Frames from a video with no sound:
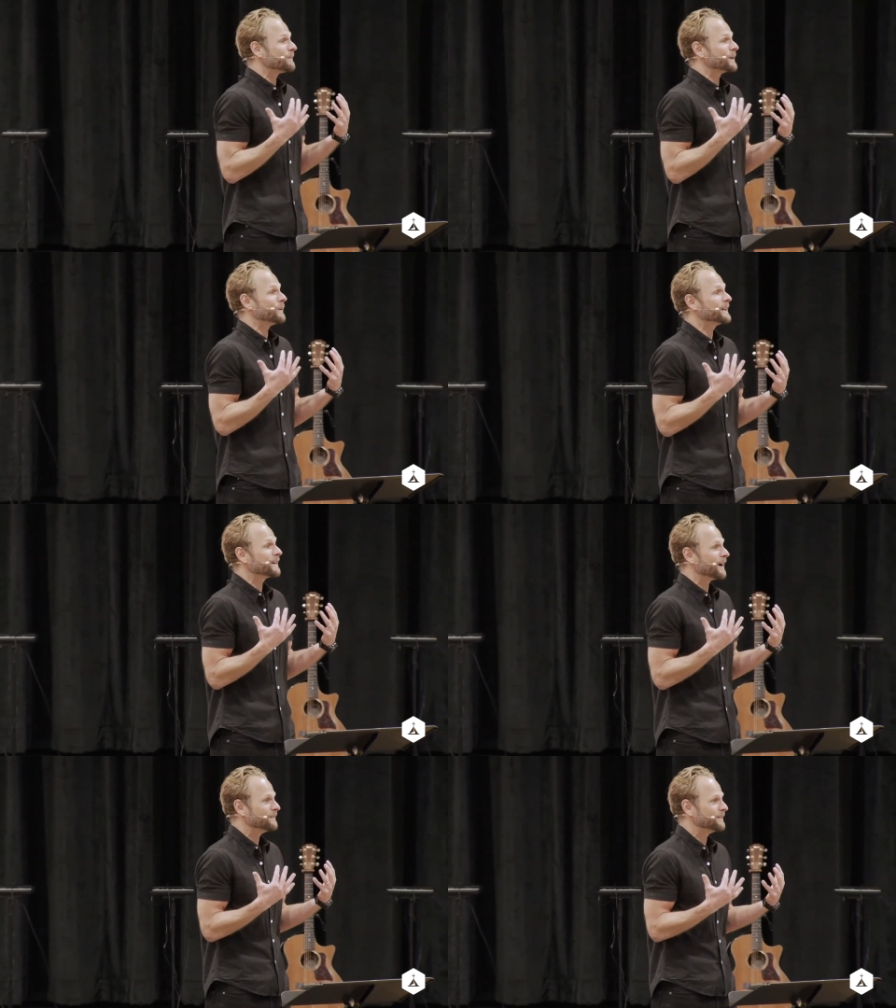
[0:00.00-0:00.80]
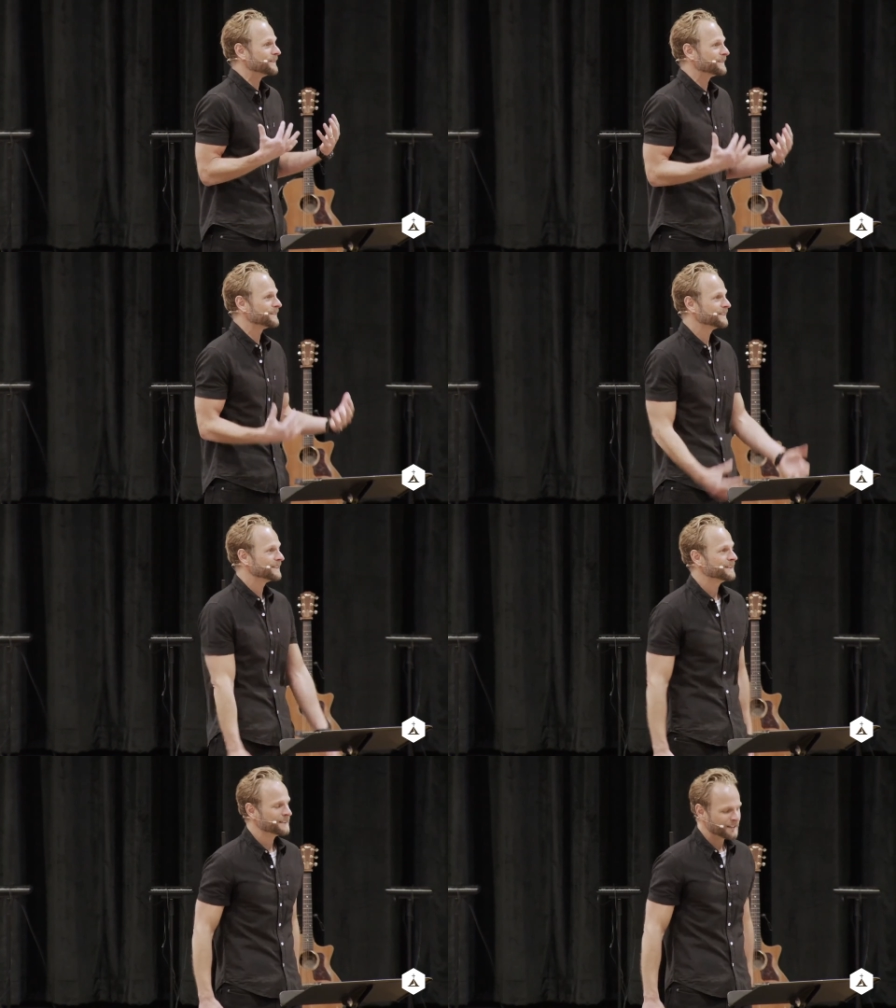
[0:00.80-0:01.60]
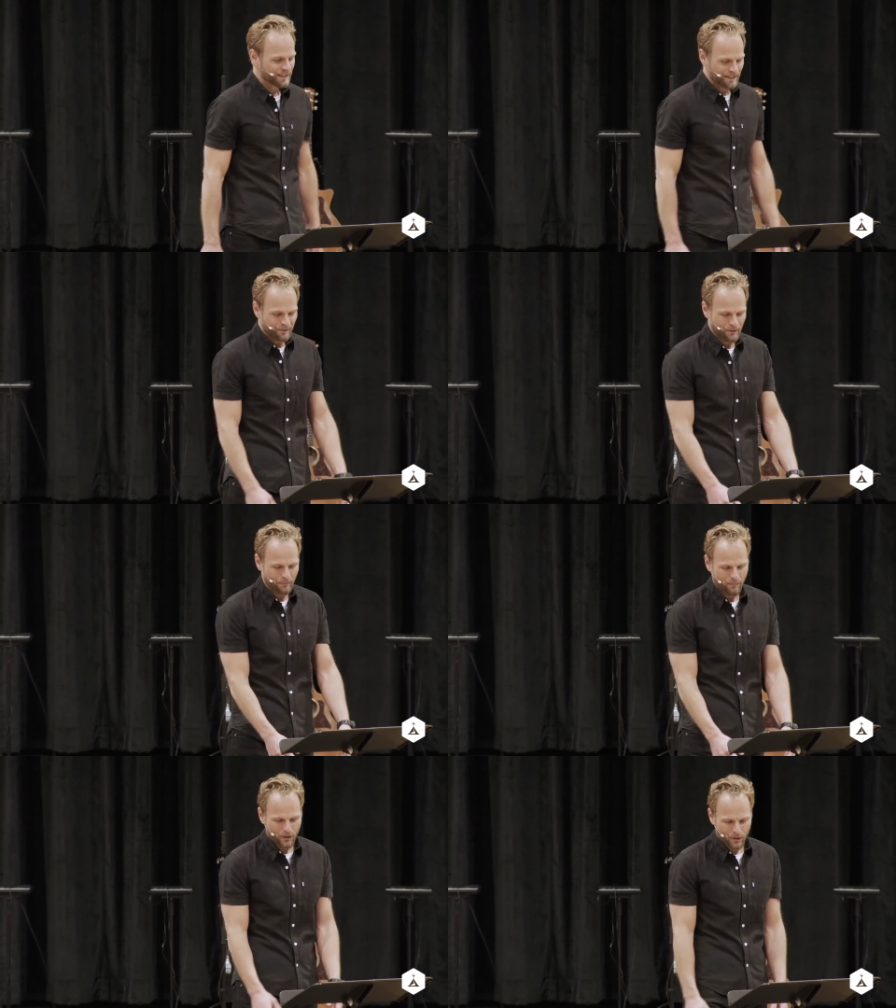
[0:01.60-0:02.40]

we wake up we remember